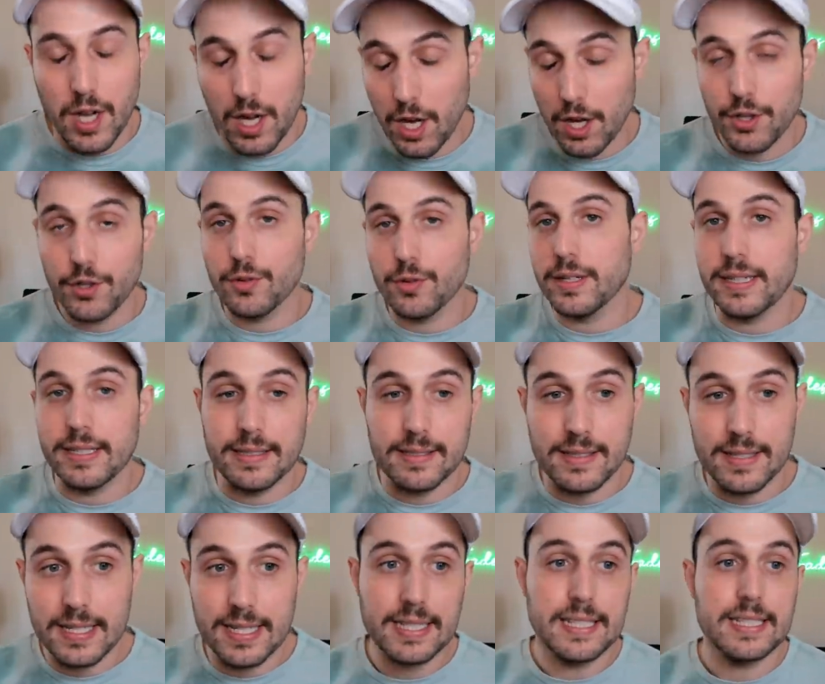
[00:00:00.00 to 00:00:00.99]

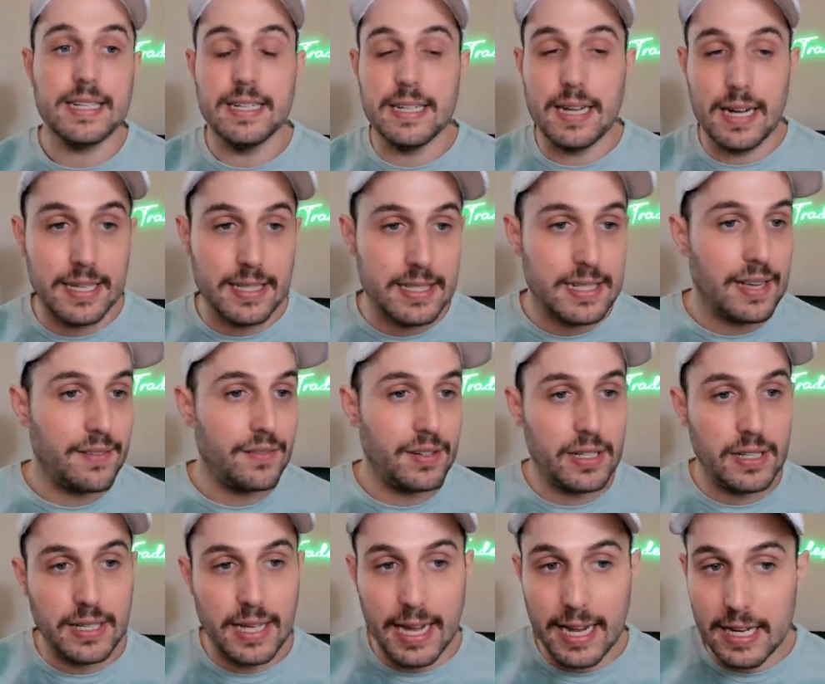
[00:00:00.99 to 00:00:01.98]
169
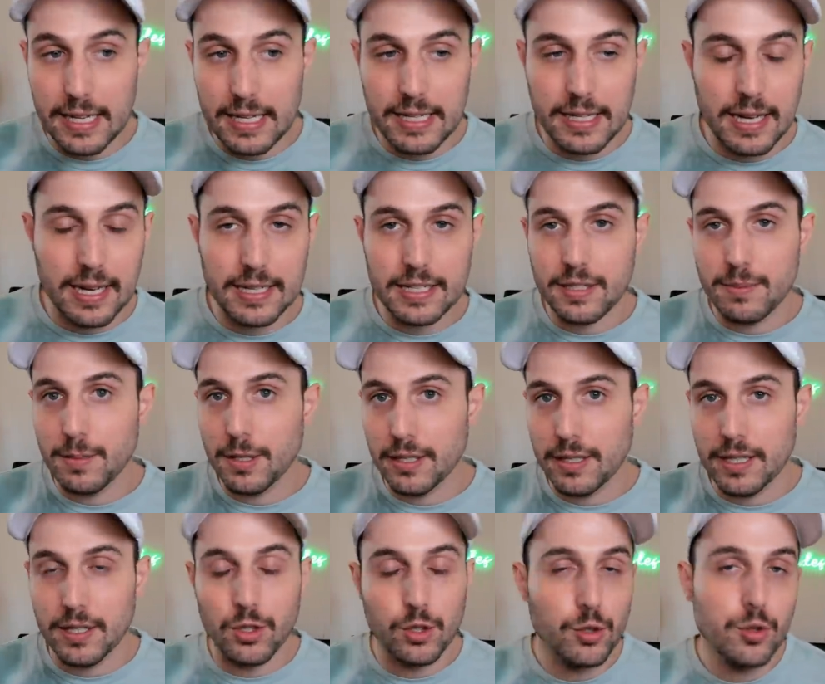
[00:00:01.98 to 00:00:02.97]
70 80 90
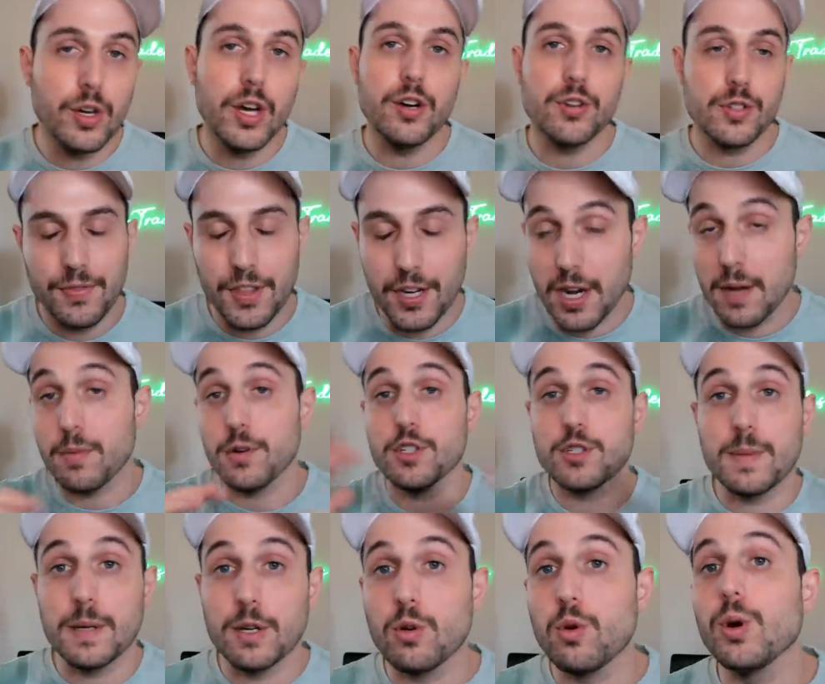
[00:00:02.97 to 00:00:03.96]
million who knows the number
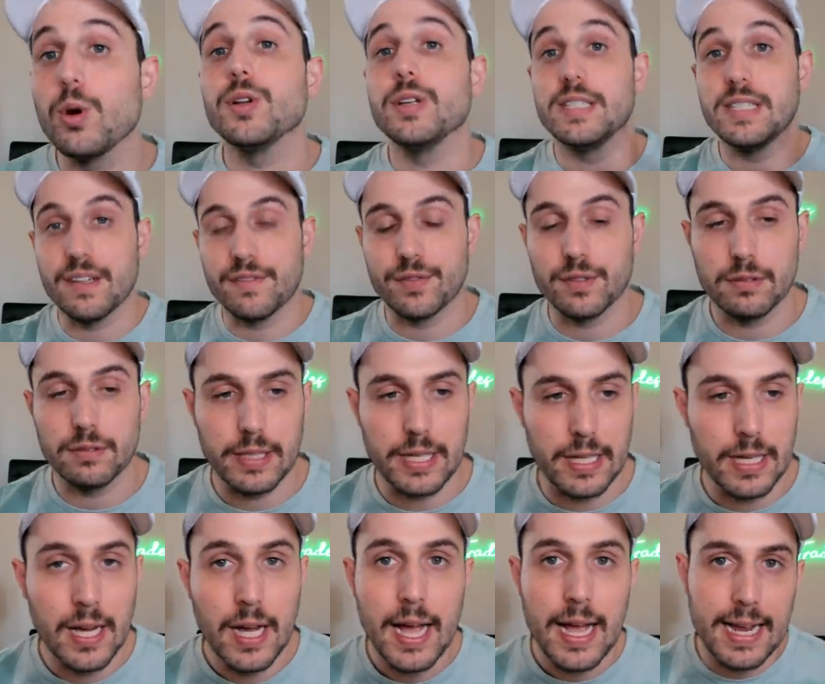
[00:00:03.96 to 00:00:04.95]
has been quoted
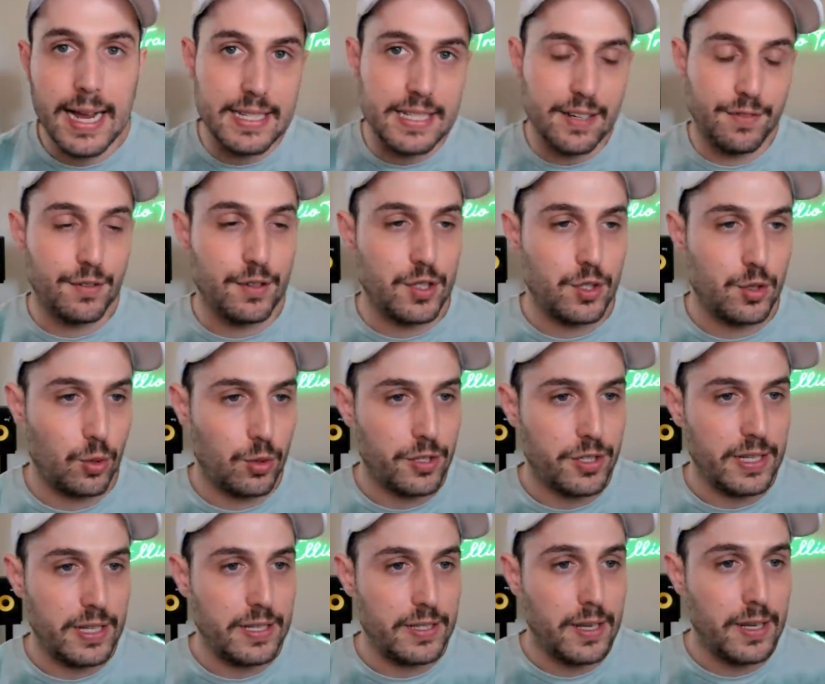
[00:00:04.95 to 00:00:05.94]
differently in different
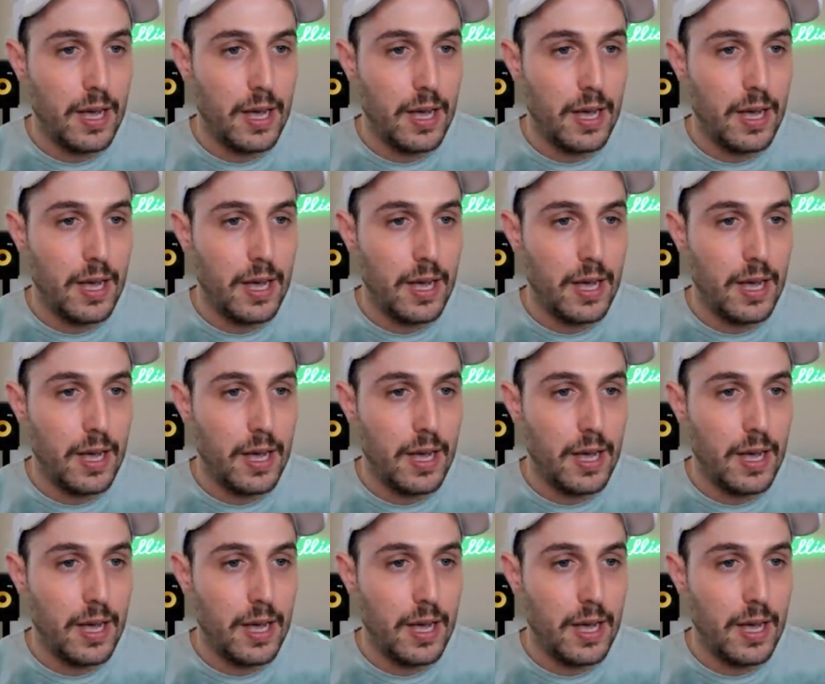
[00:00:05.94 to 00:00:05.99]
sources